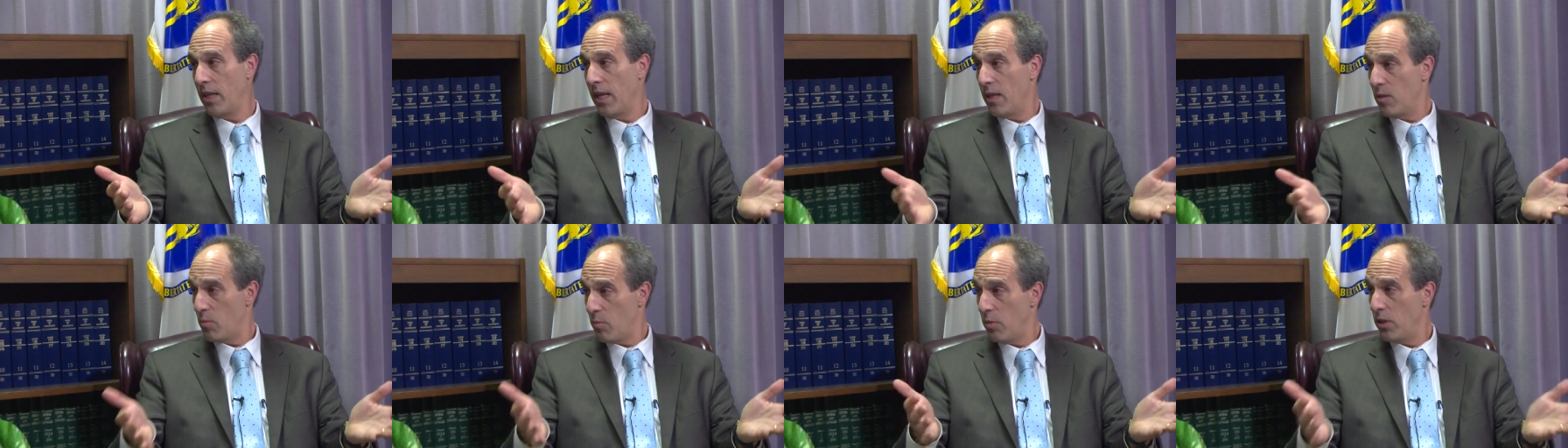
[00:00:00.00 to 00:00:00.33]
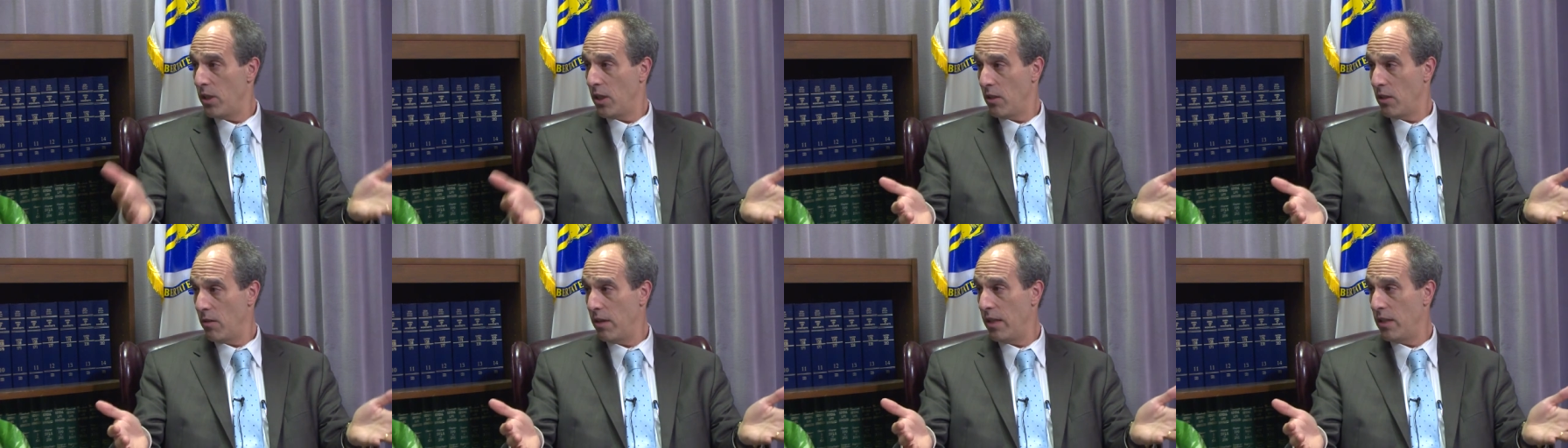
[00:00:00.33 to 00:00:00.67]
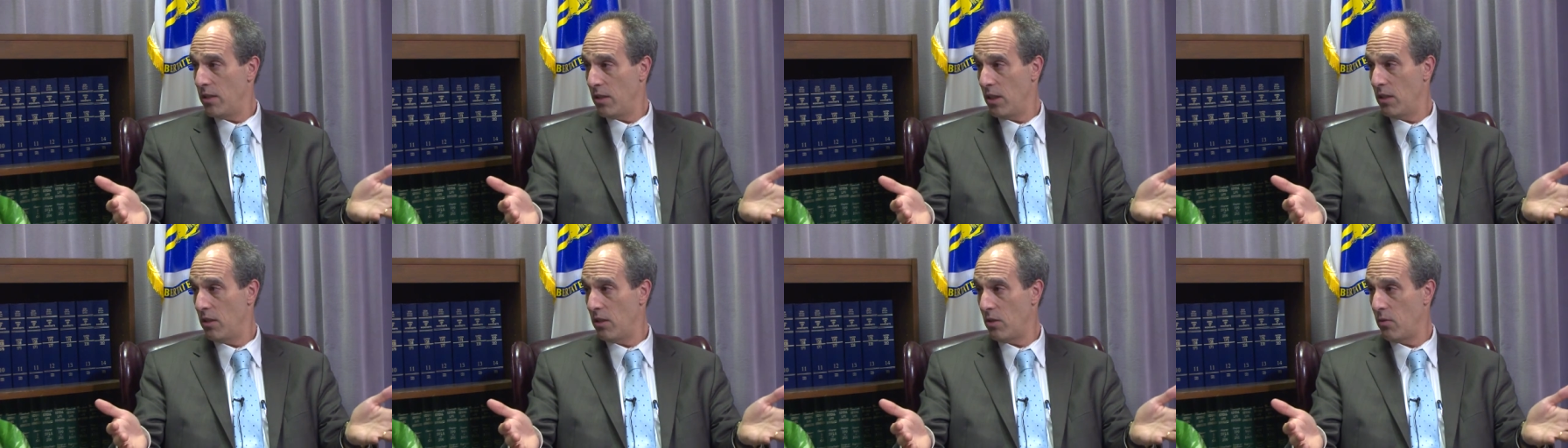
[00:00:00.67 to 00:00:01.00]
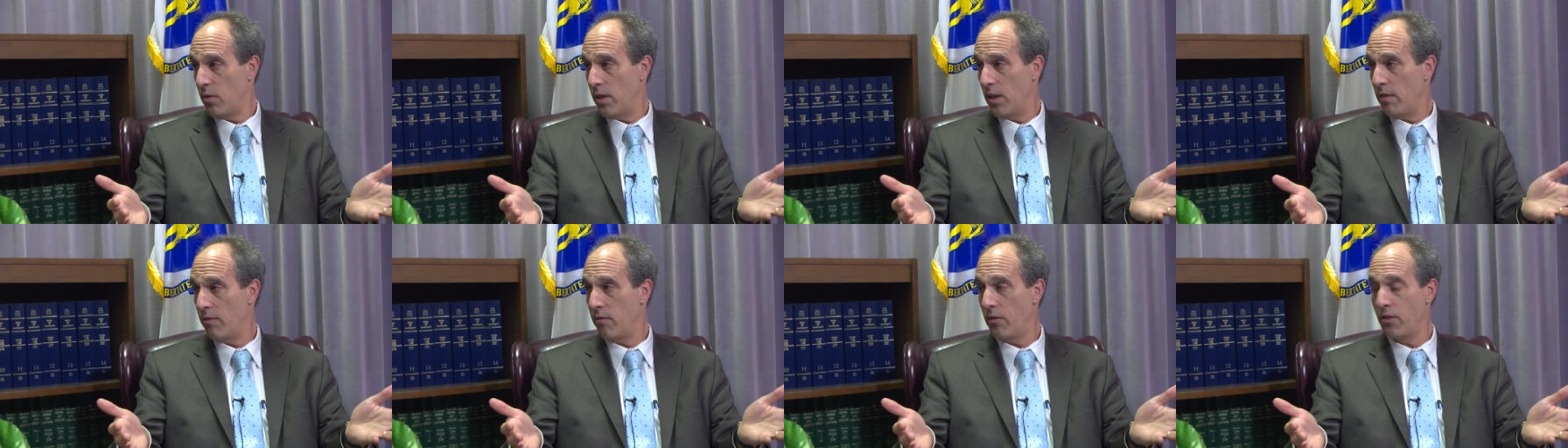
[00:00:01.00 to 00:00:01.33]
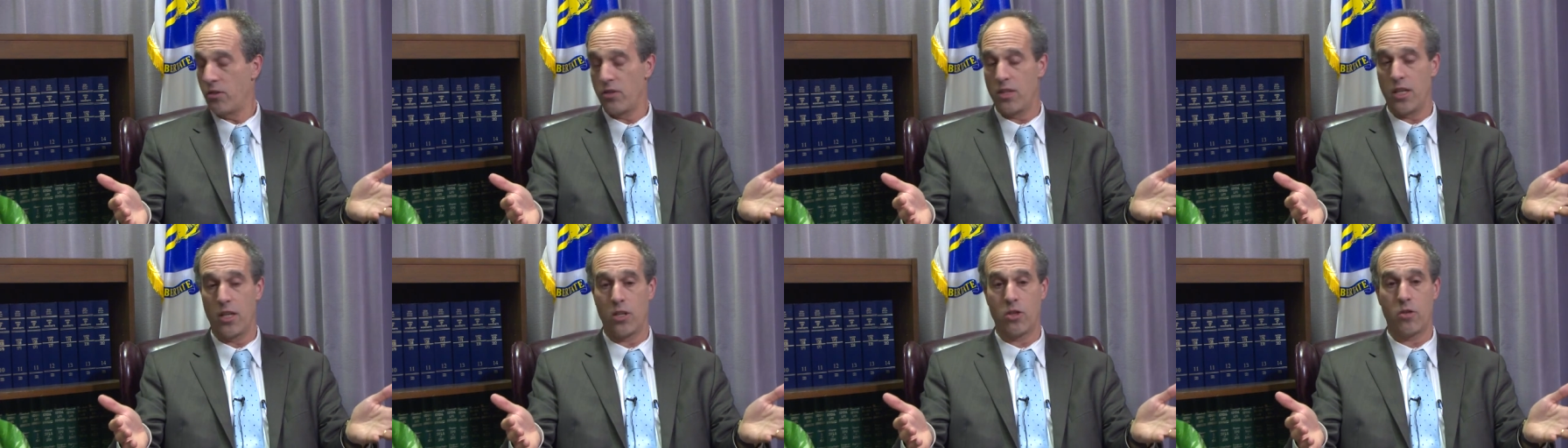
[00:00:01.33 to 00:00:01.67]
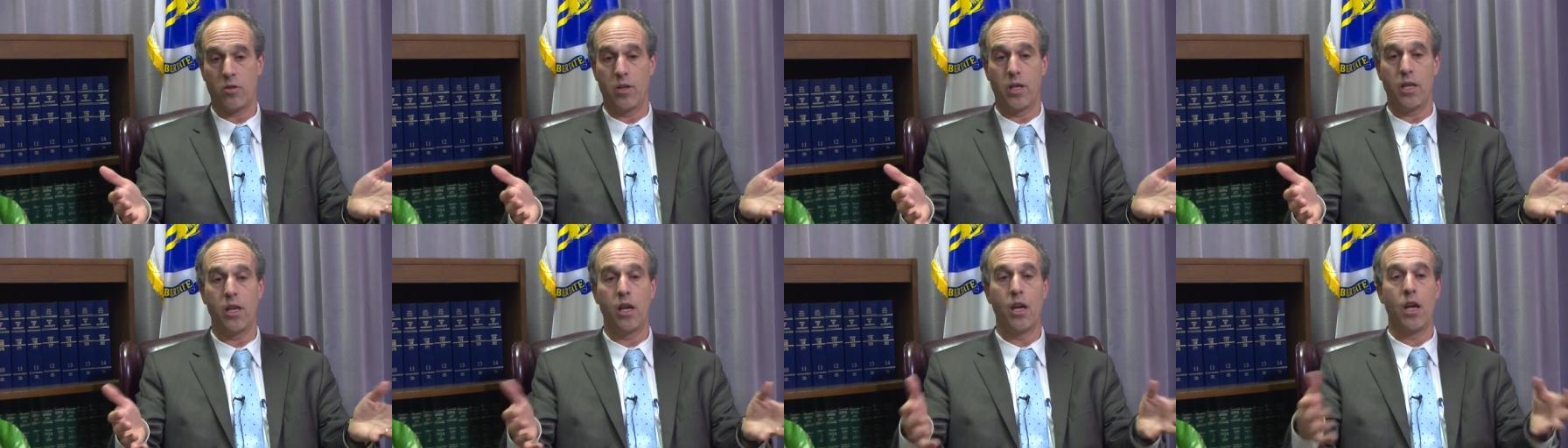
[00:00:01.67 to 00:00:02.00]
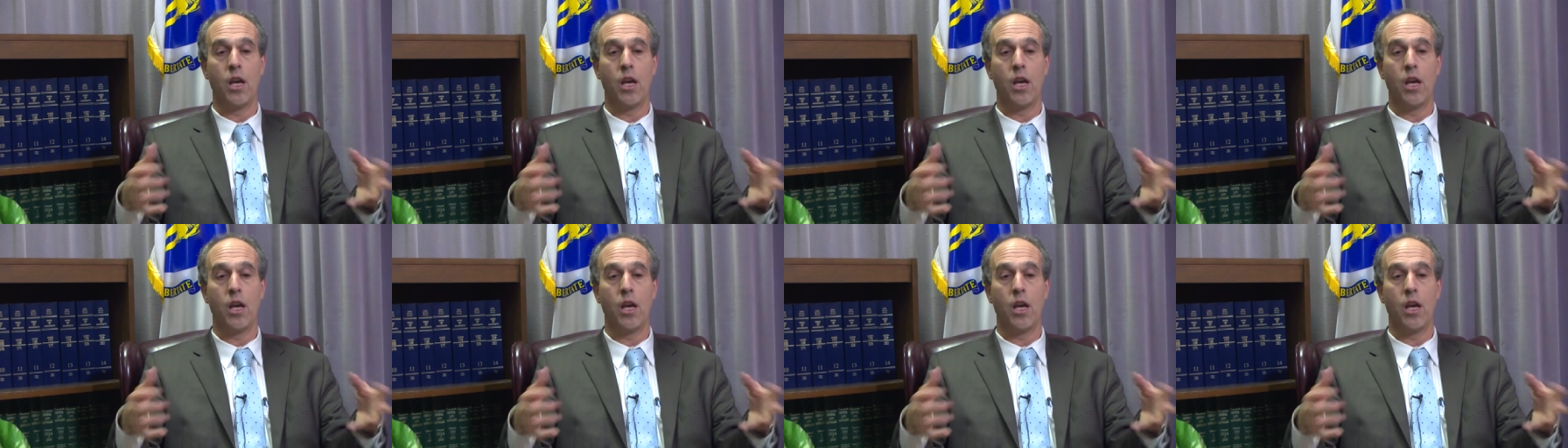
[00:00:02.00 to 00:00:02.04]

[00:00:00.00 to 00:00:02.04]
That's pretty crazy in the 21st century.